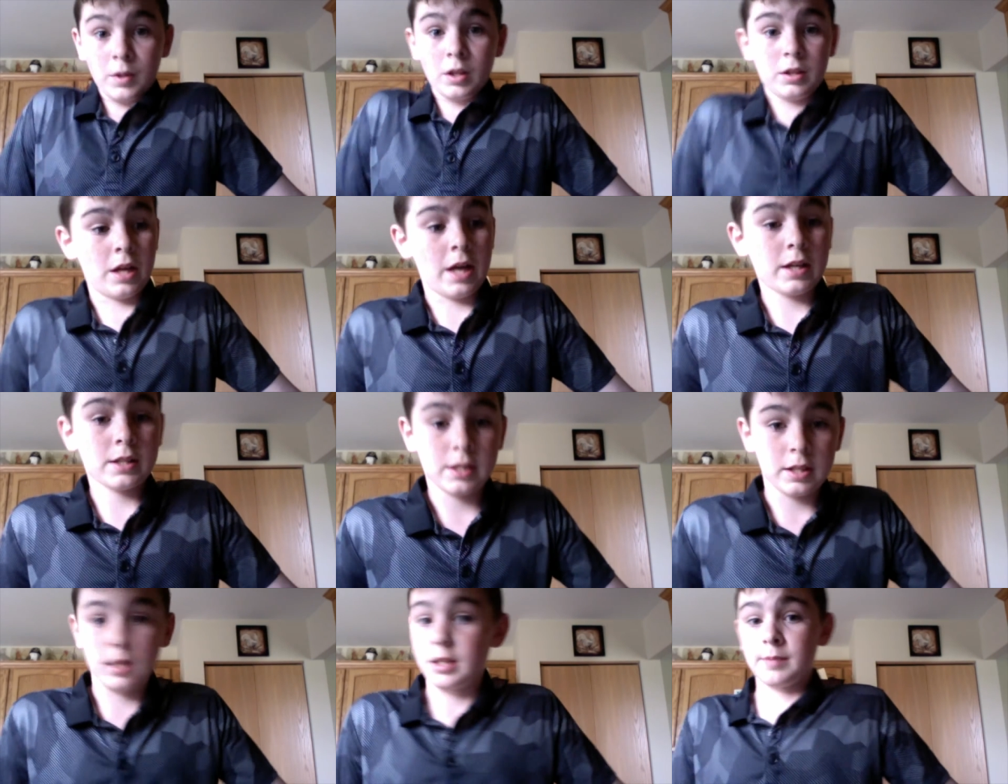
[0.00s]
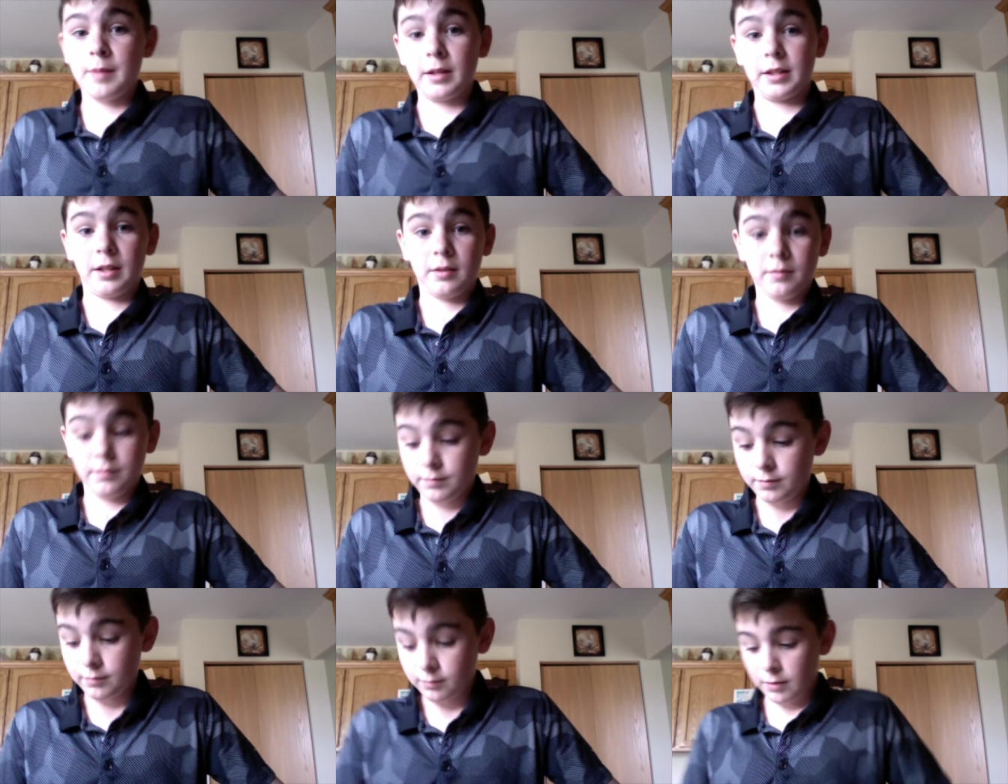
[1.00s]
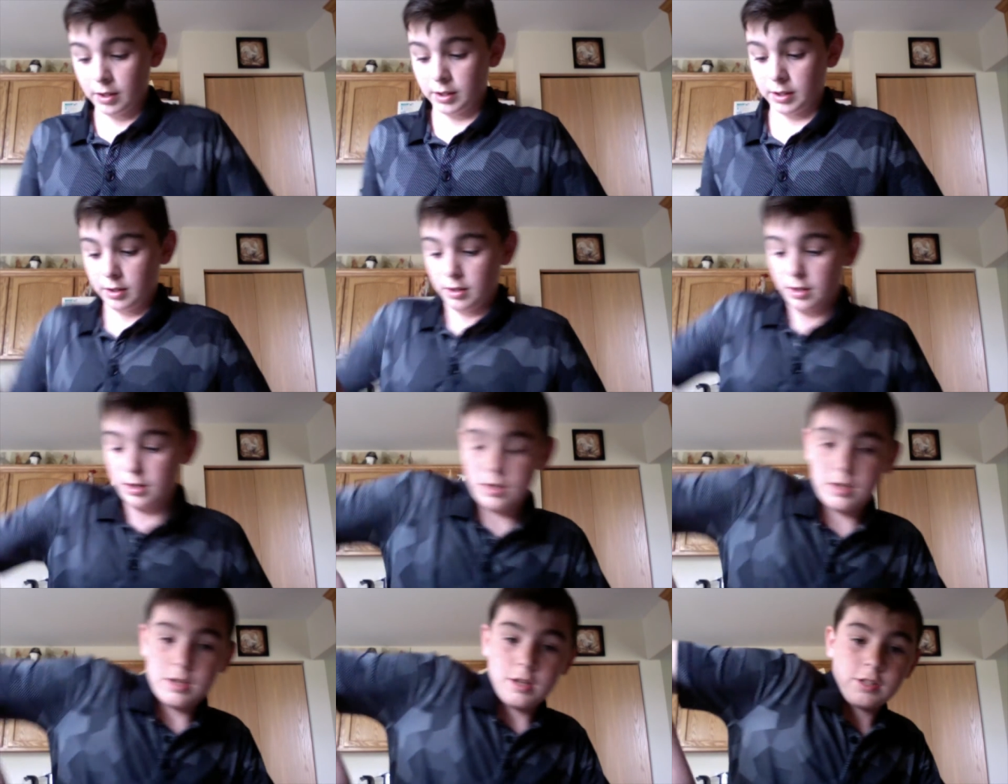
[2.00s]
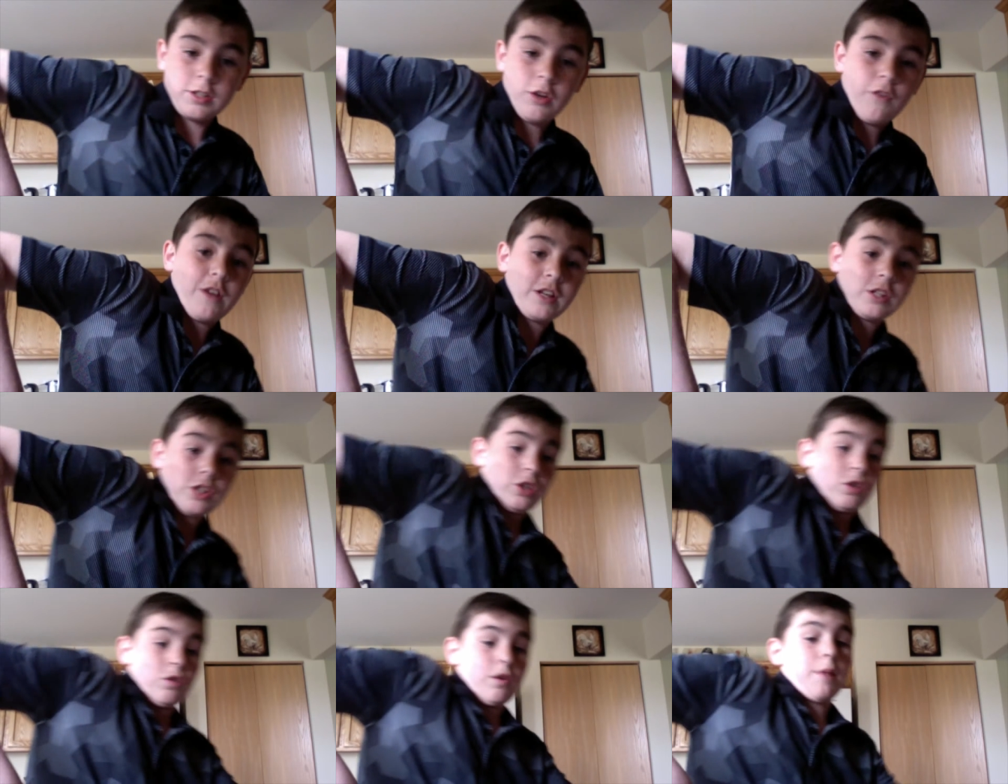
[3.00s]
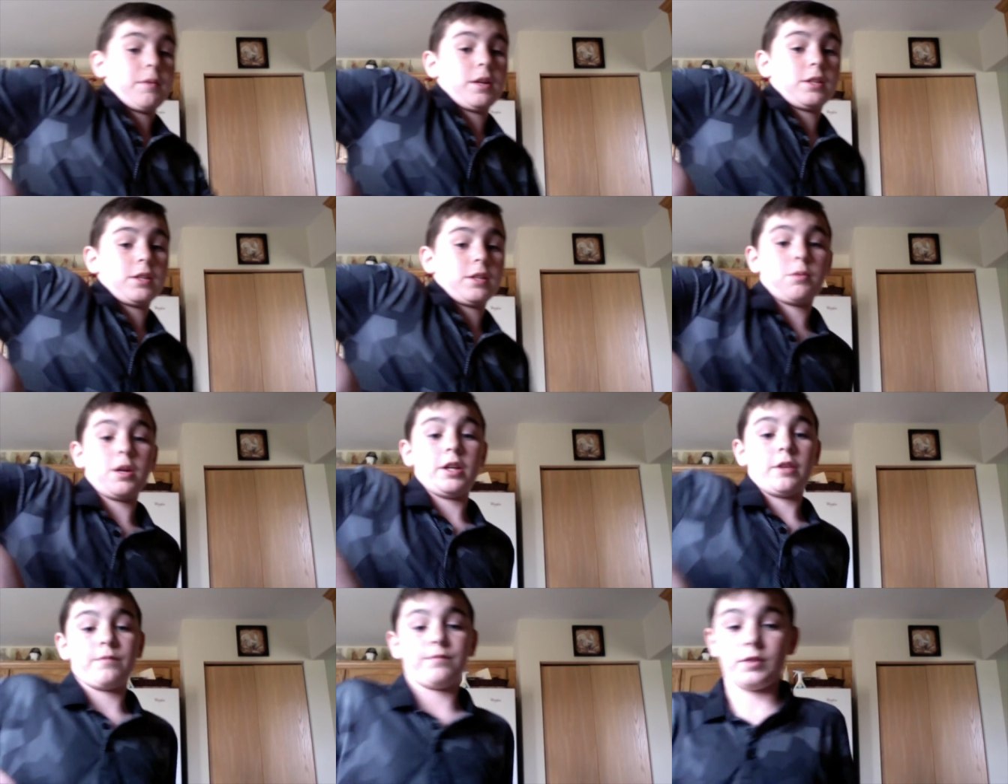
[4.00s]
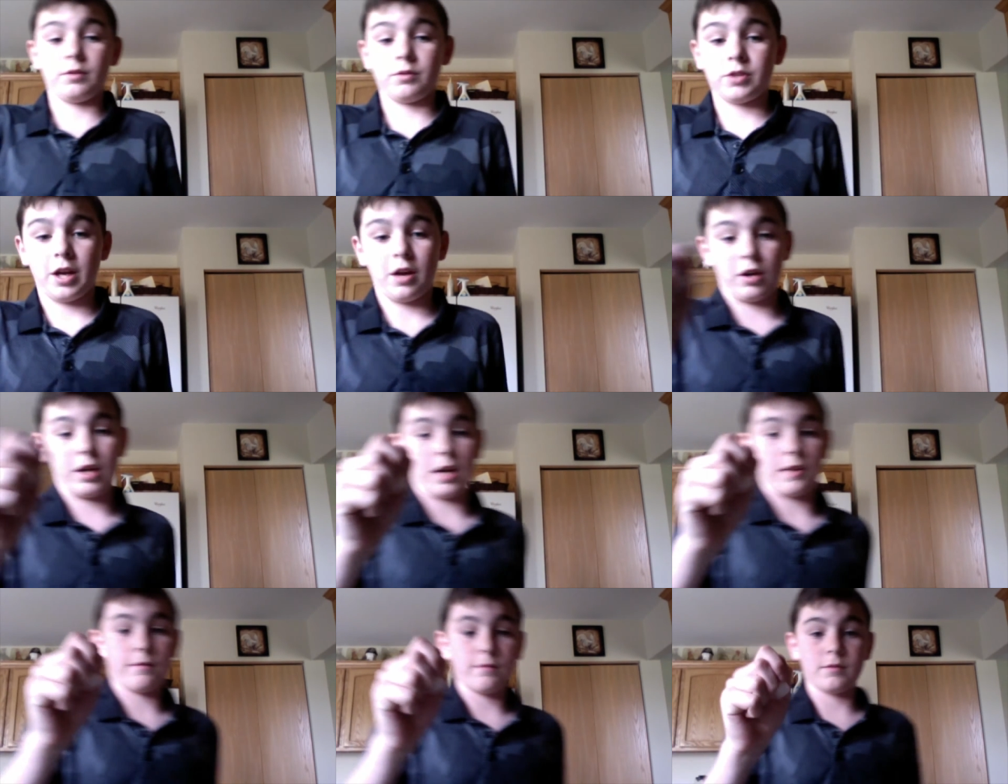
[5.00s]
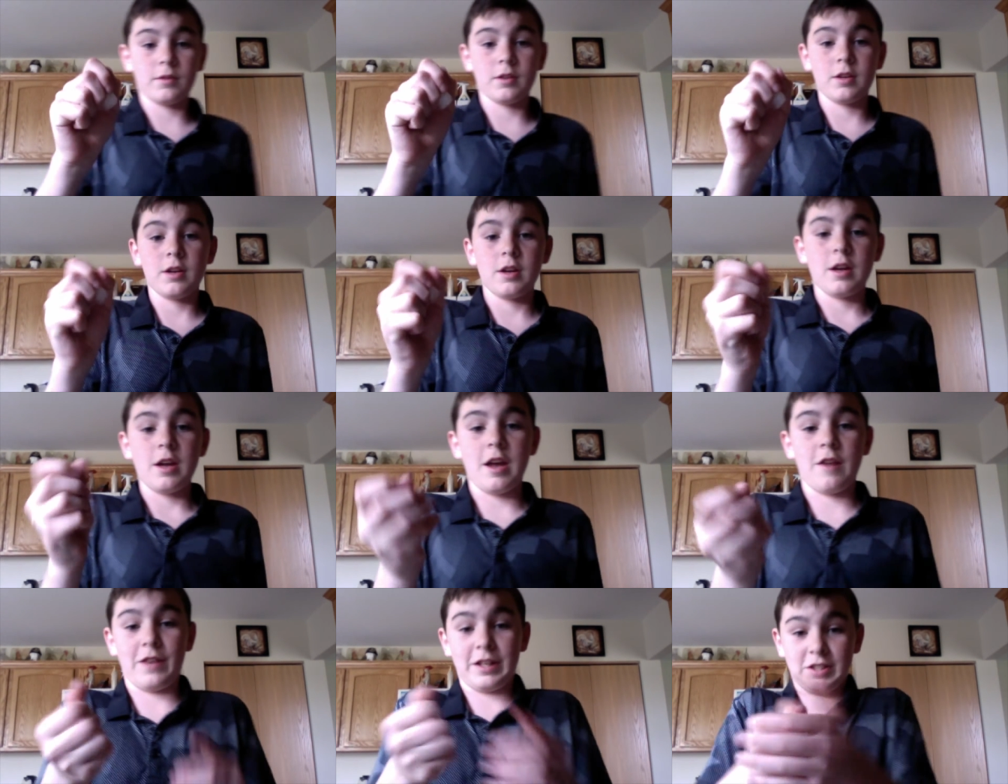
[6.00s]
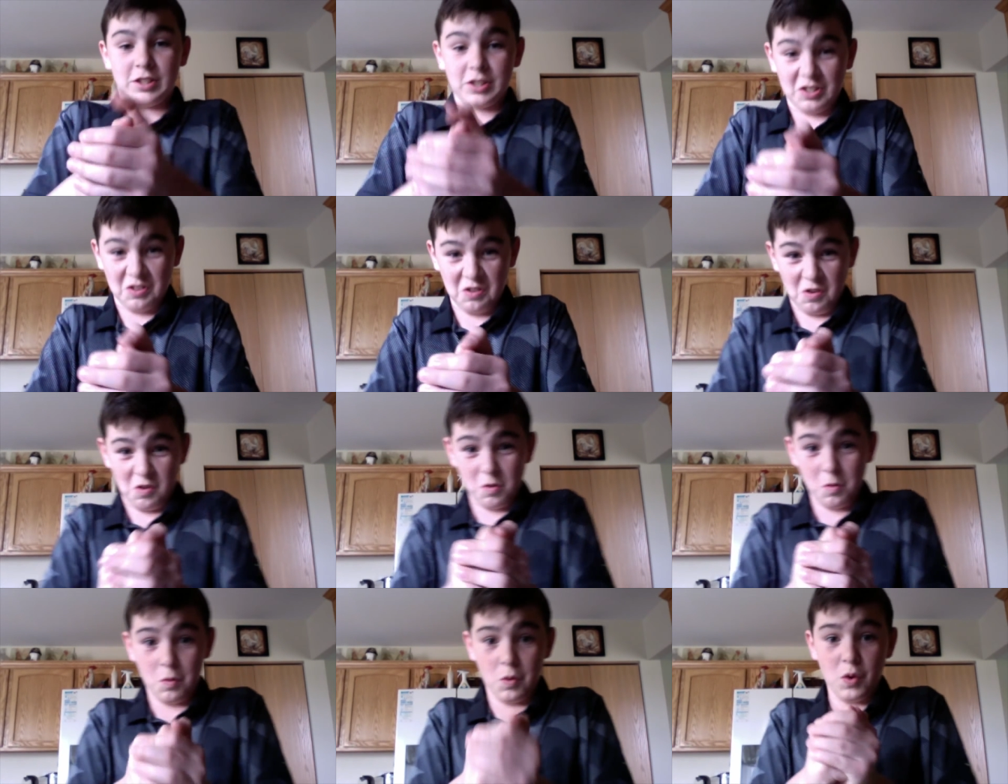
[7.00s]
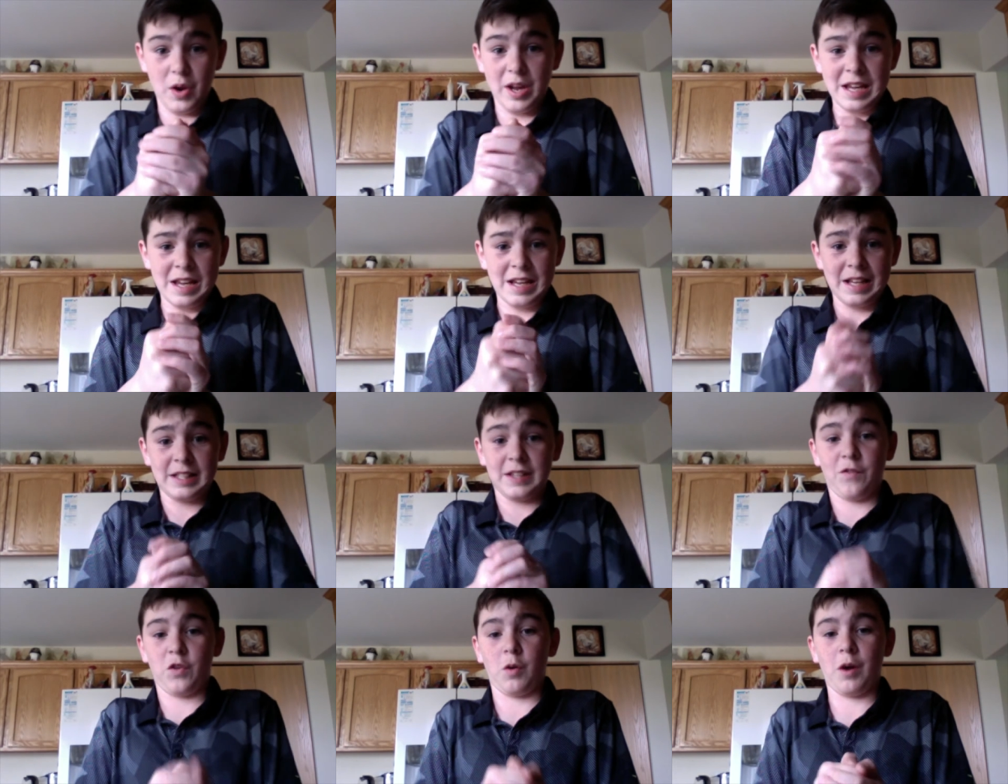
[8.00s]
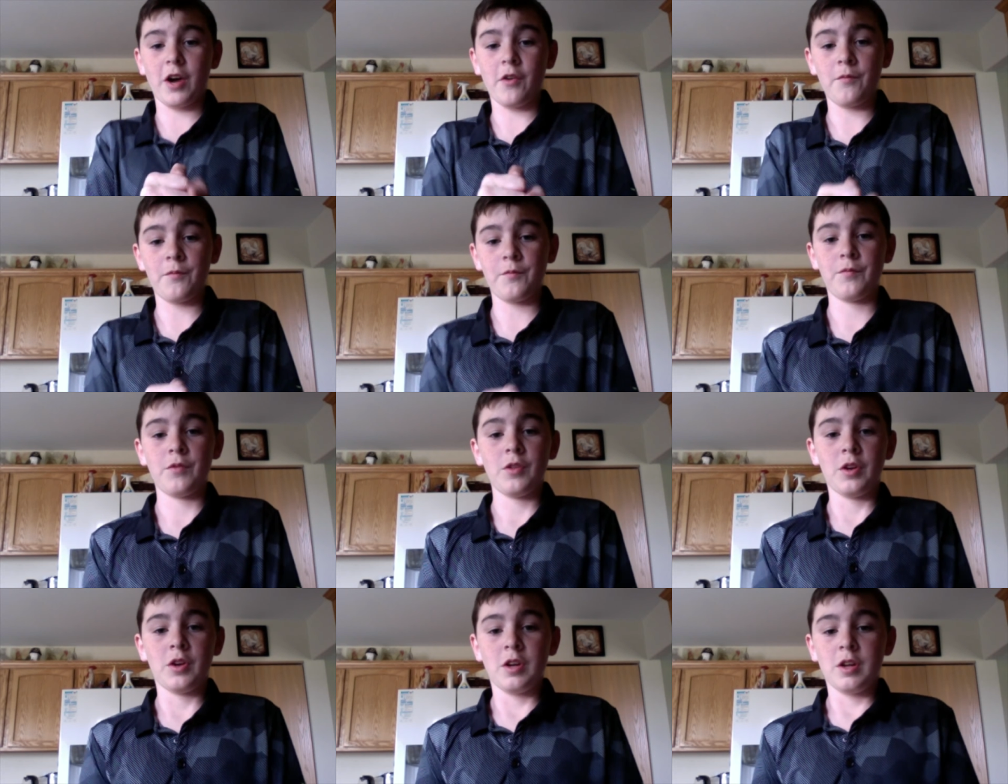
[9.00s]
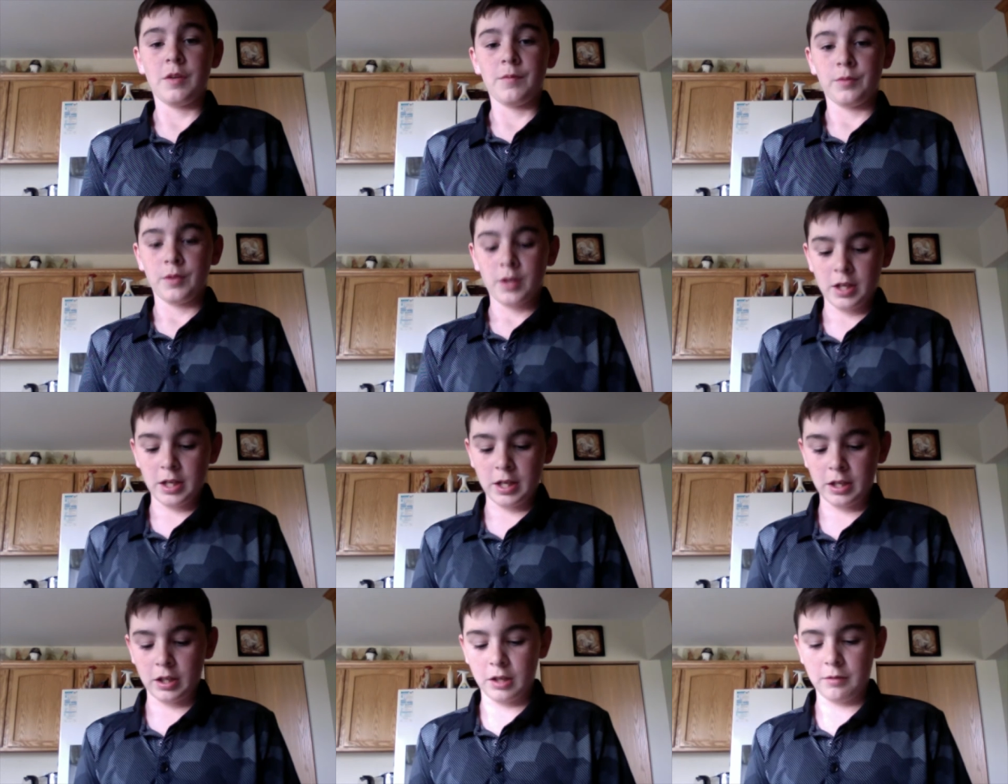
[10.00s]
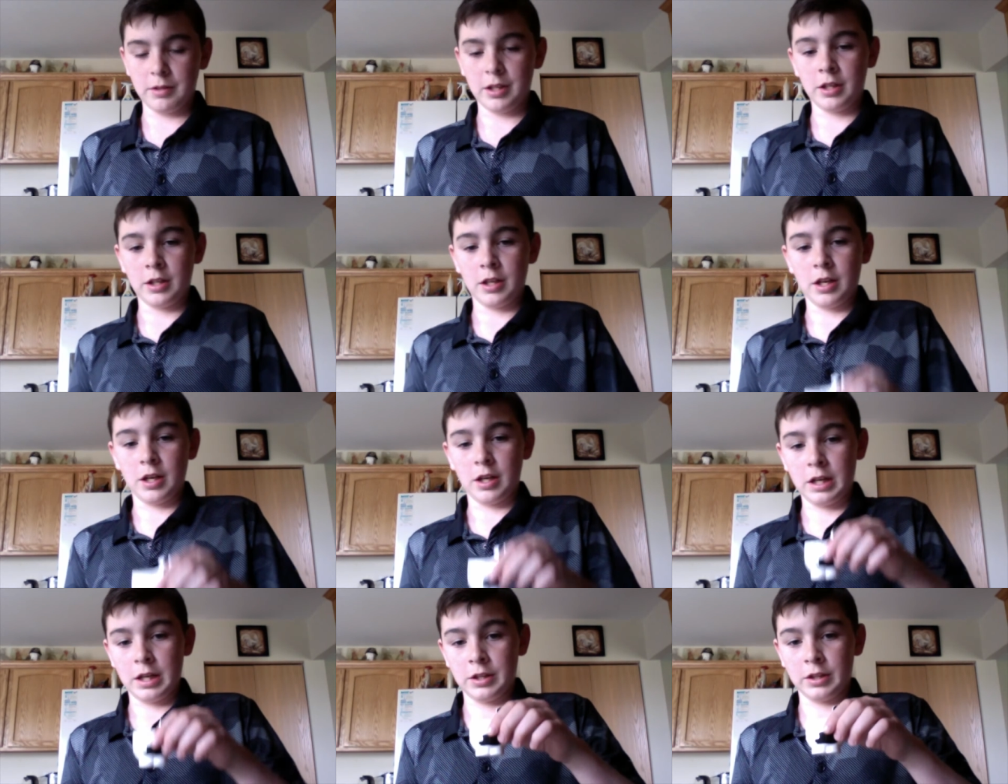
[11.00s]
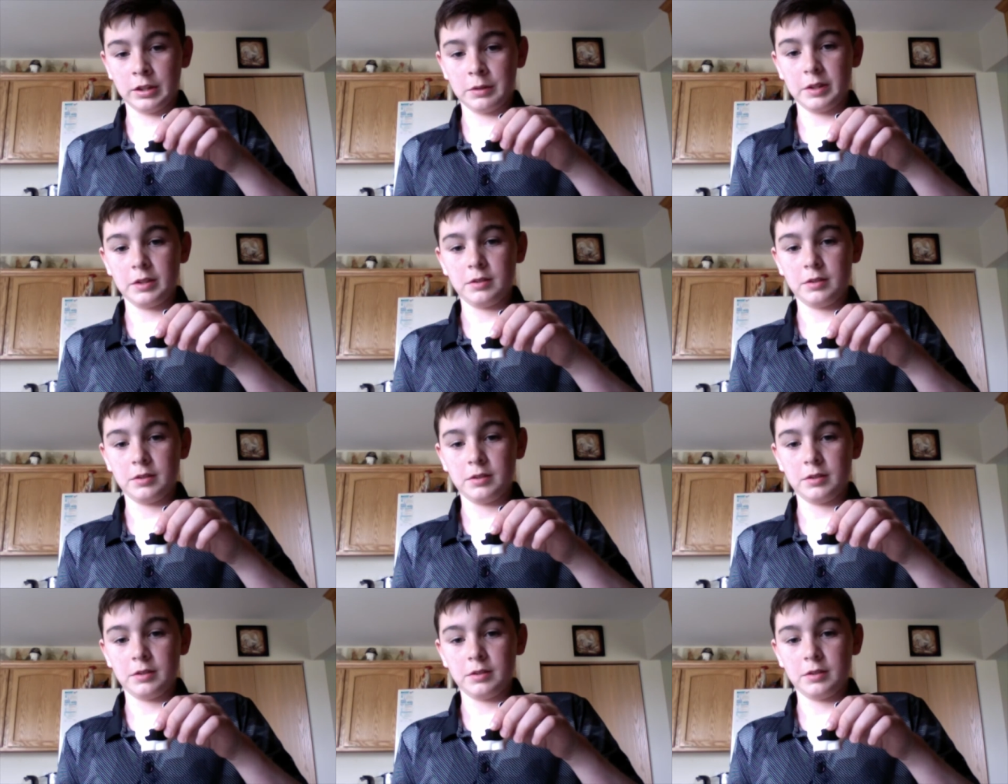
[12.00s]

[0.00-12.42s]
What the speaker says: Next is melting. So if I just grab an ice cube right here, which I already have, and if I squeeze it for a while, it'll give me the liquid.